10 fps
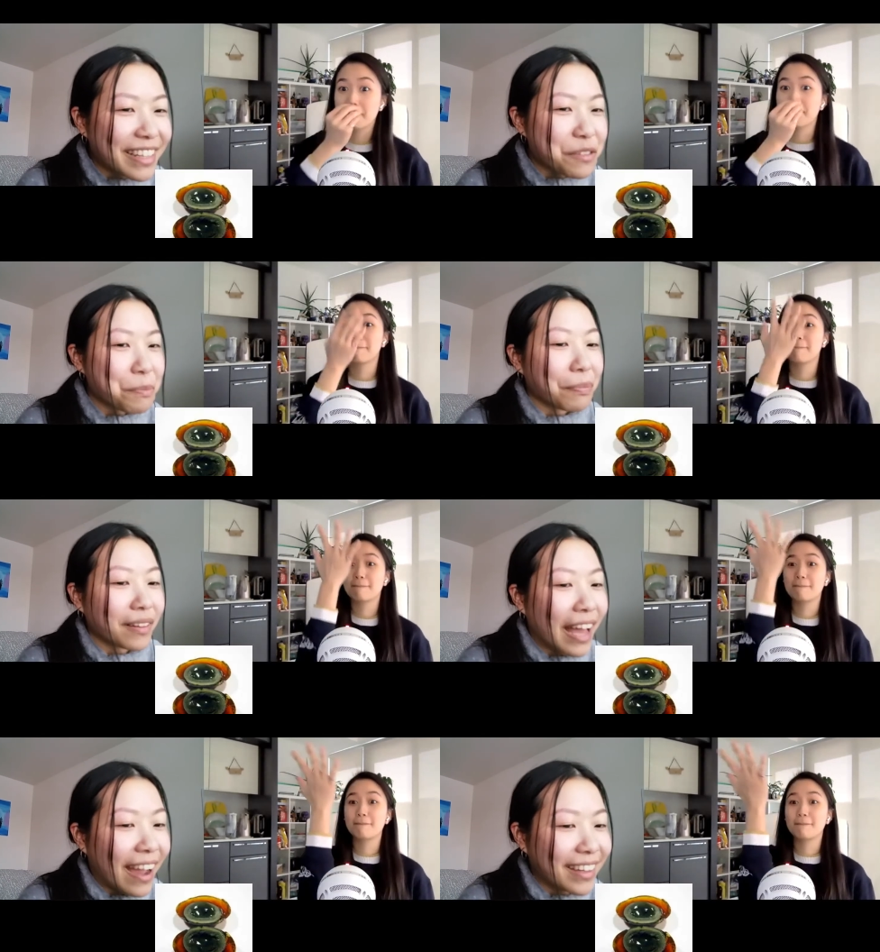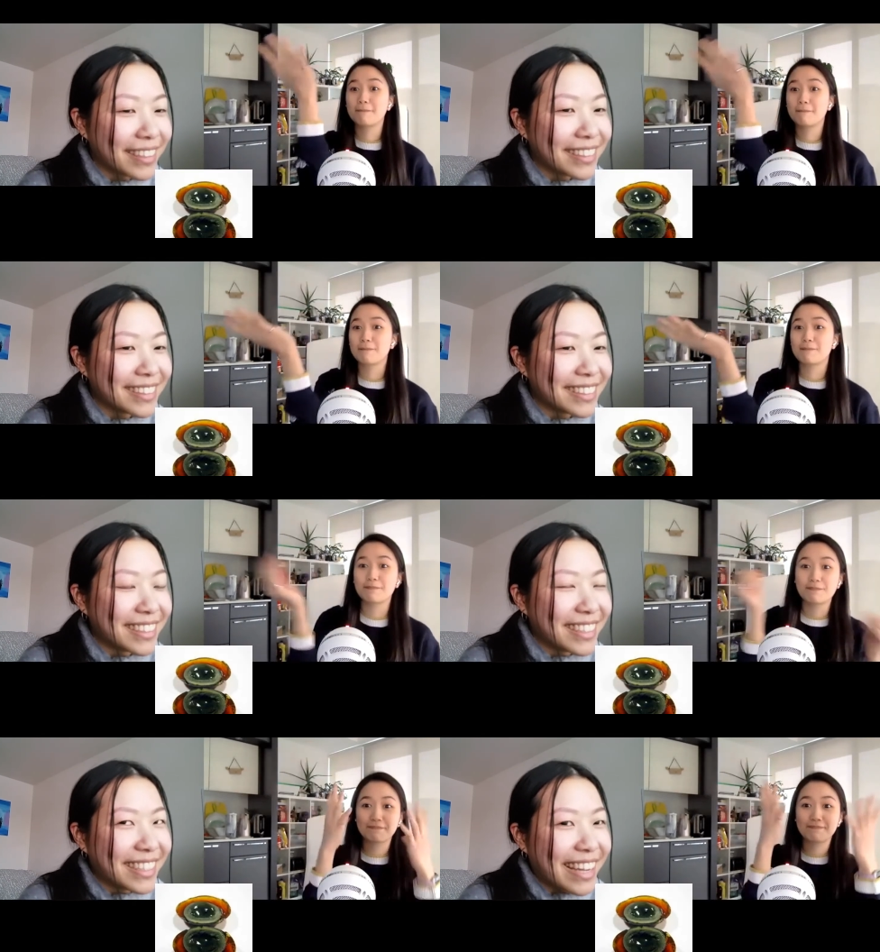Speaker 1: it's black.
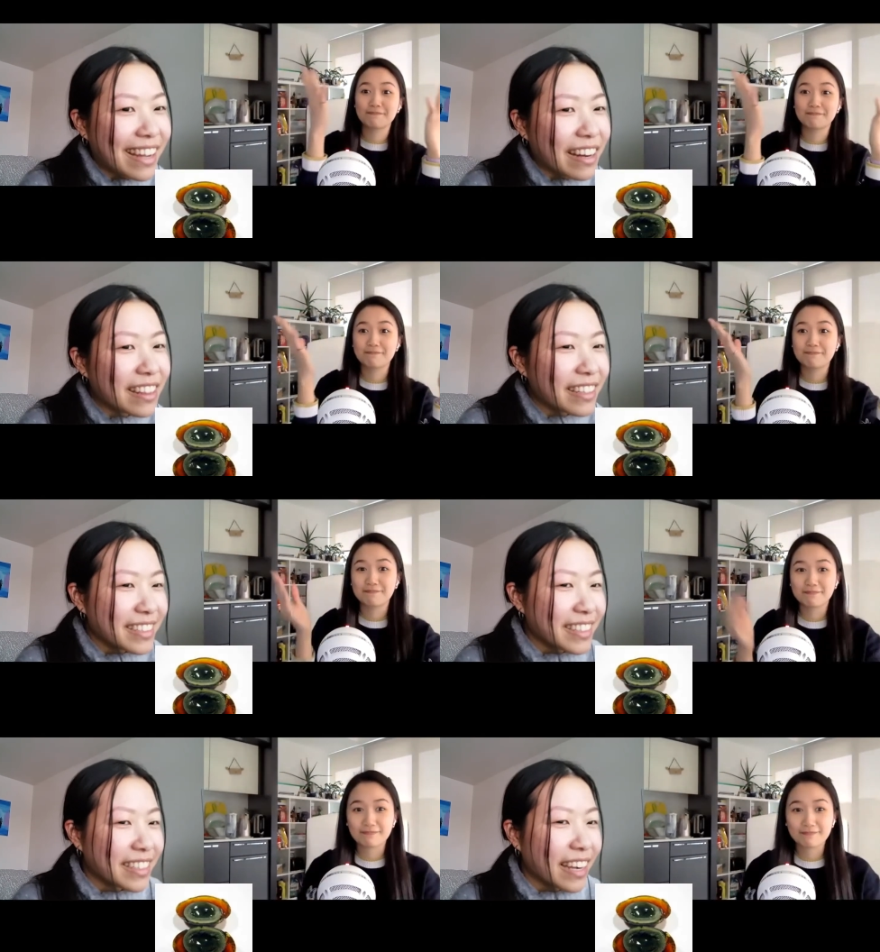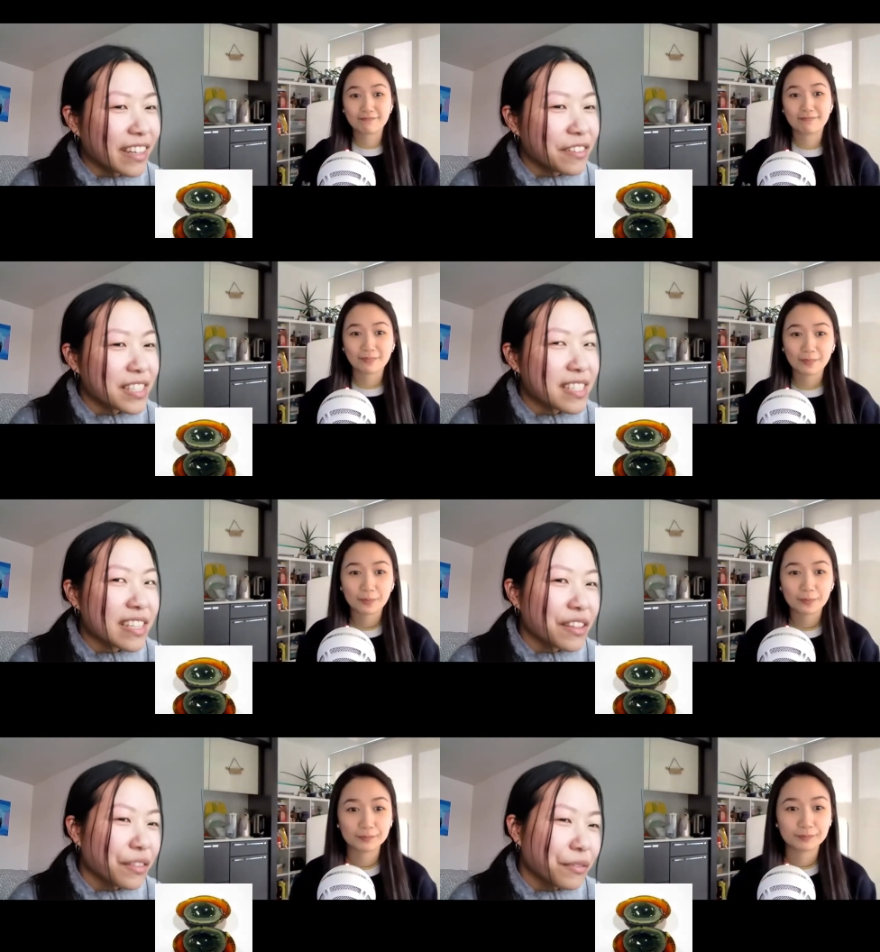And I think it's like kind of
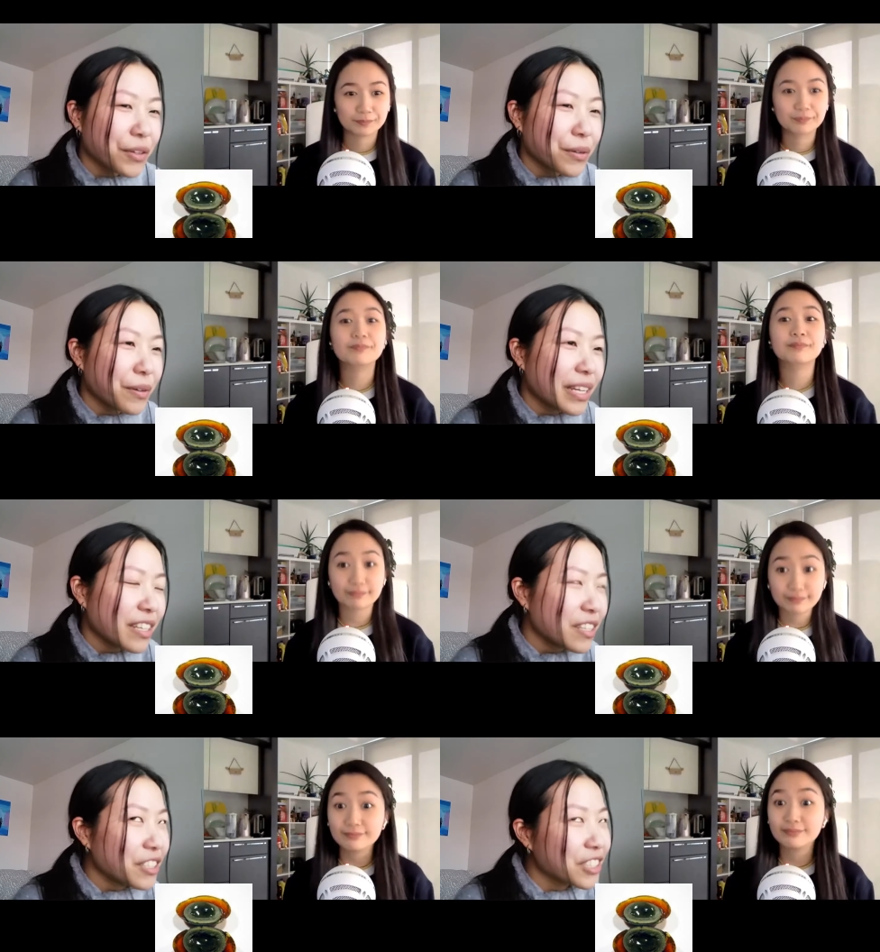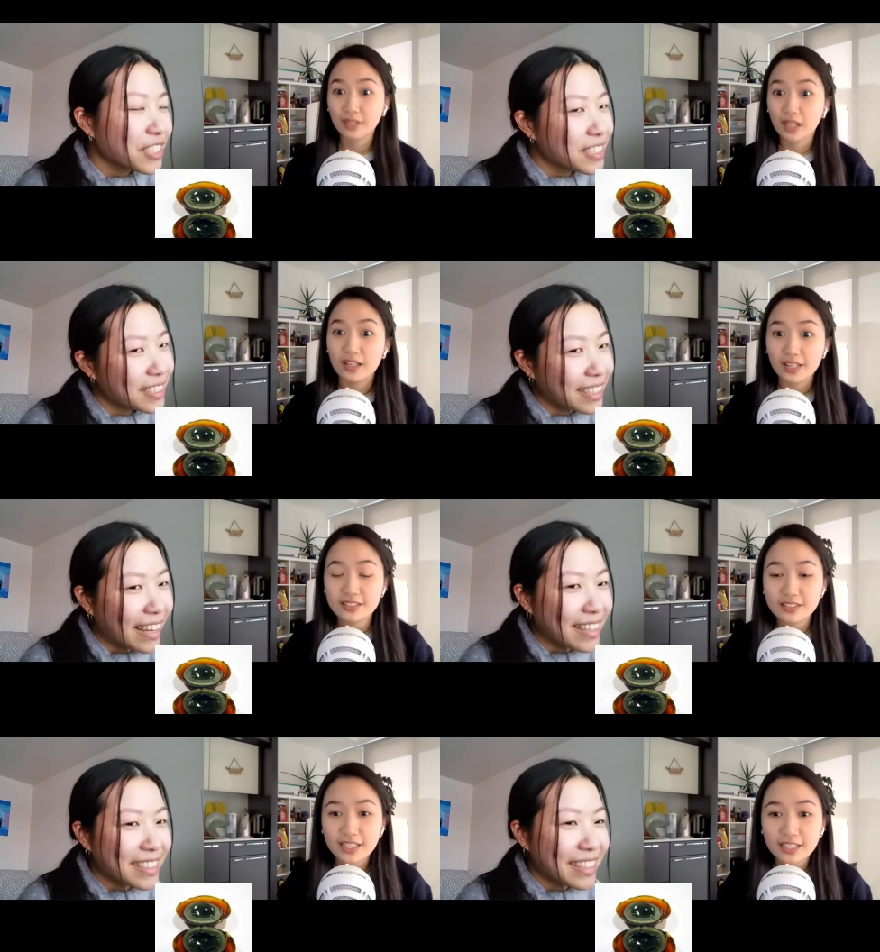see-through ish.
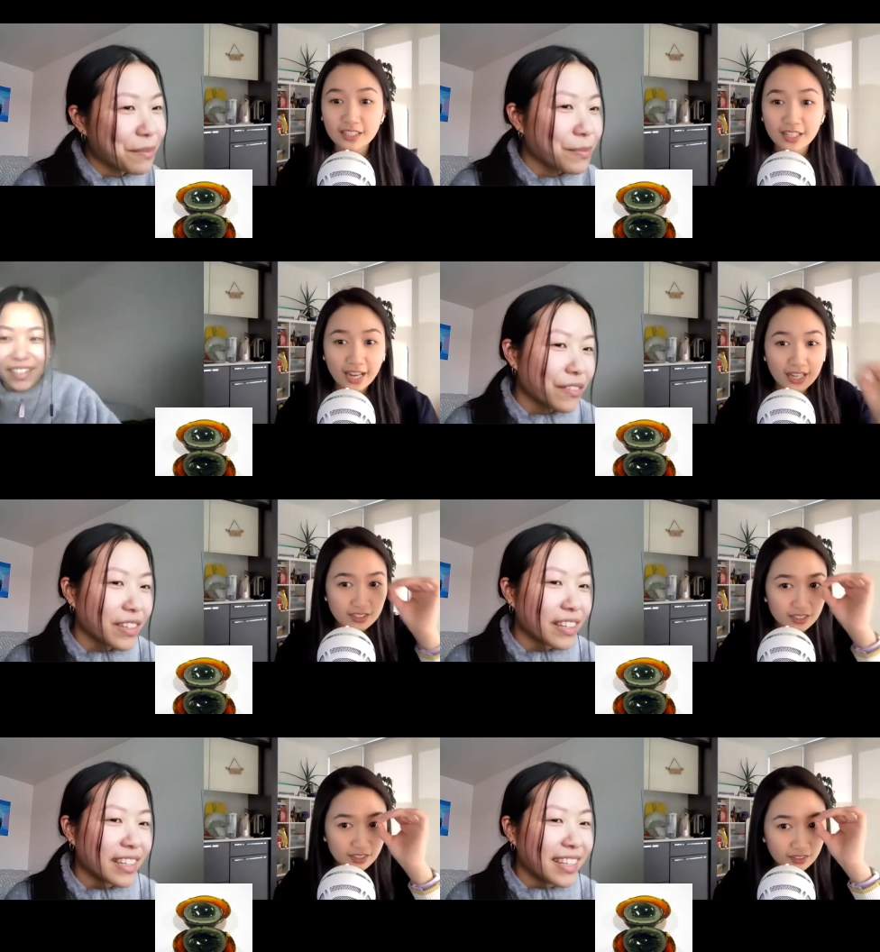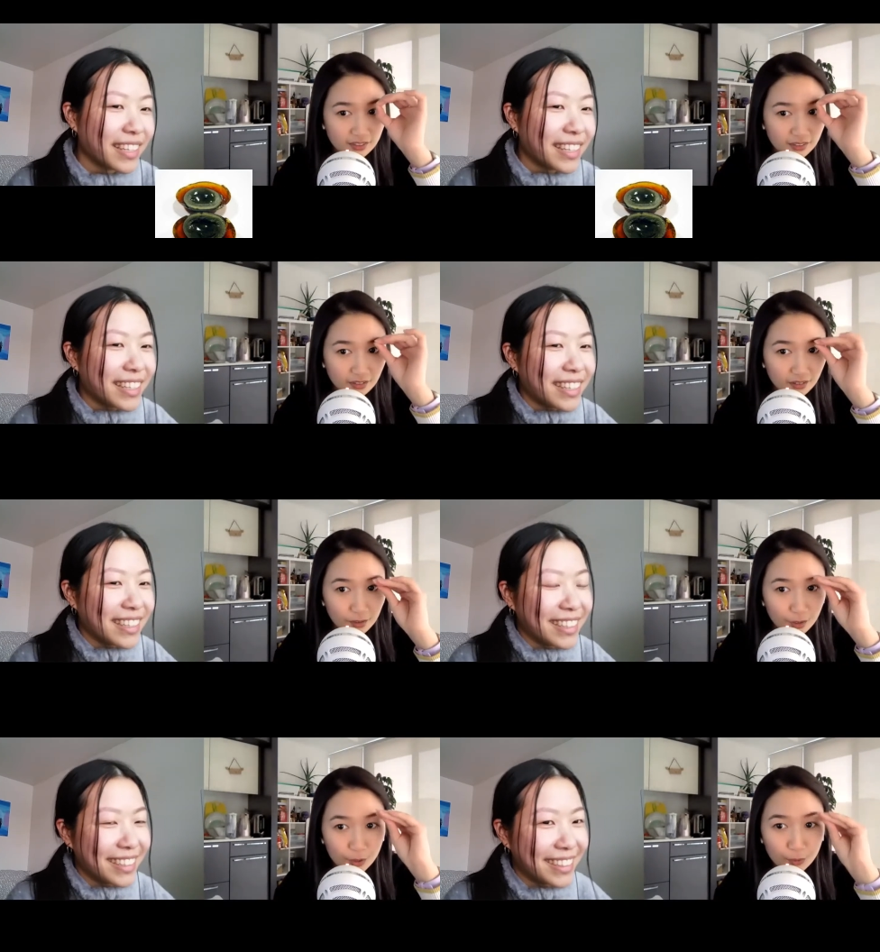It has like, like, a bit it of has a, like
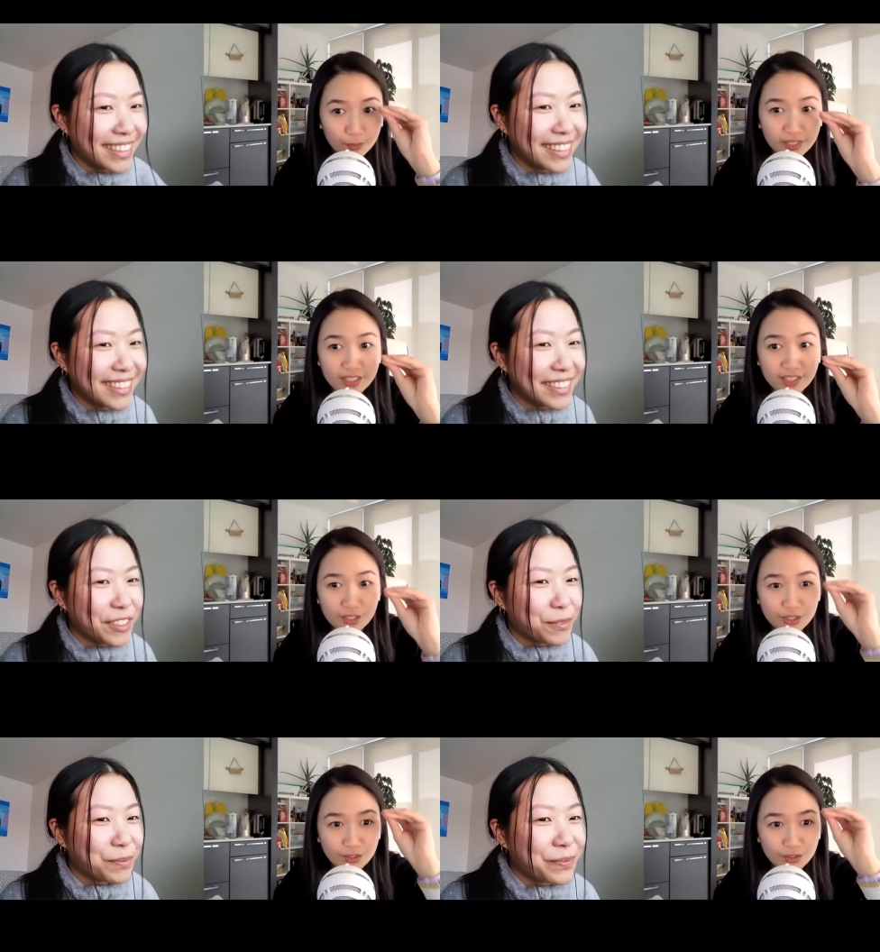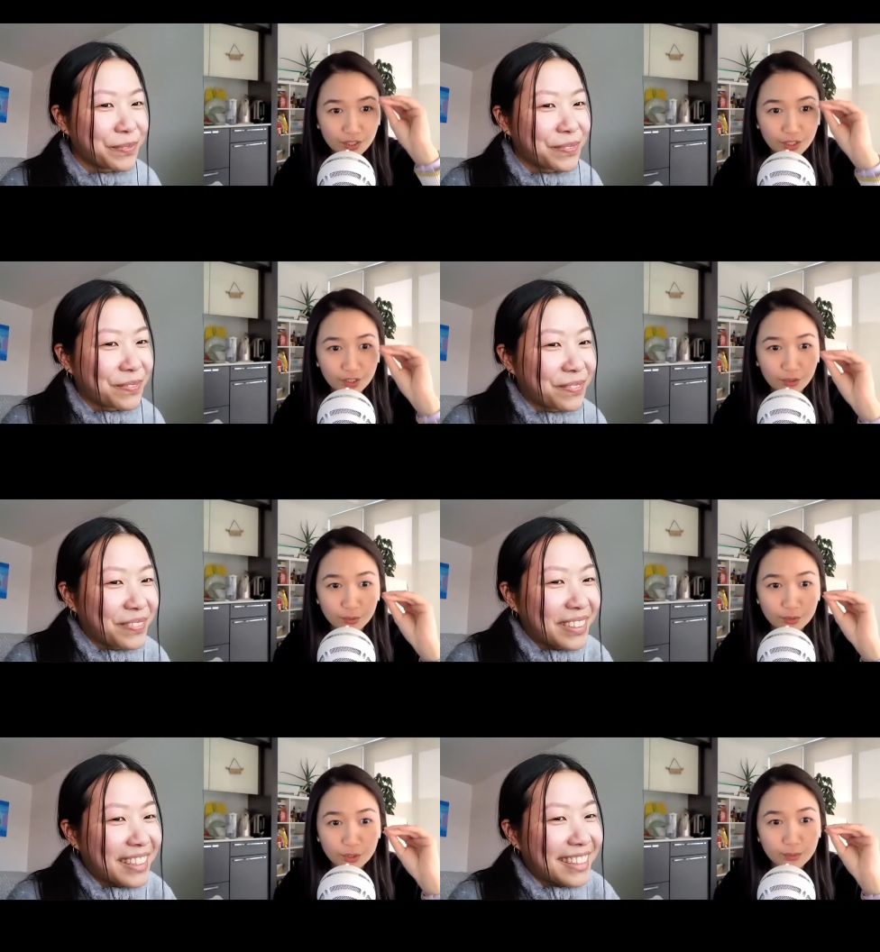
Speaker 2: a greenish
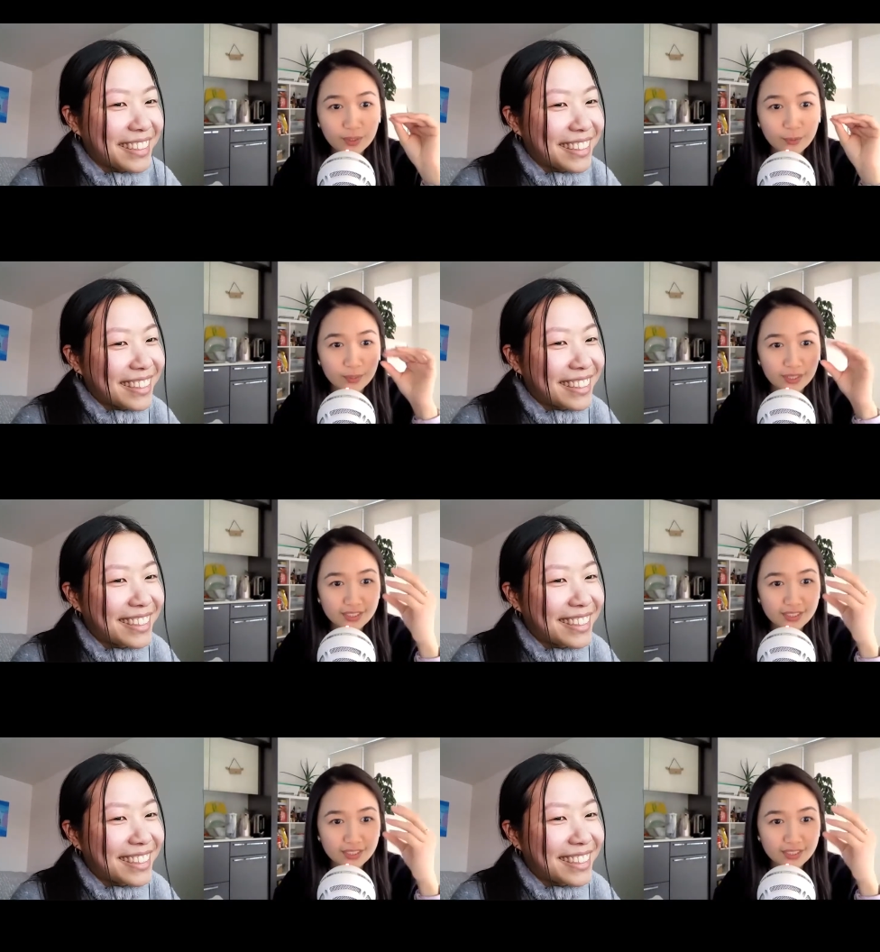hue to it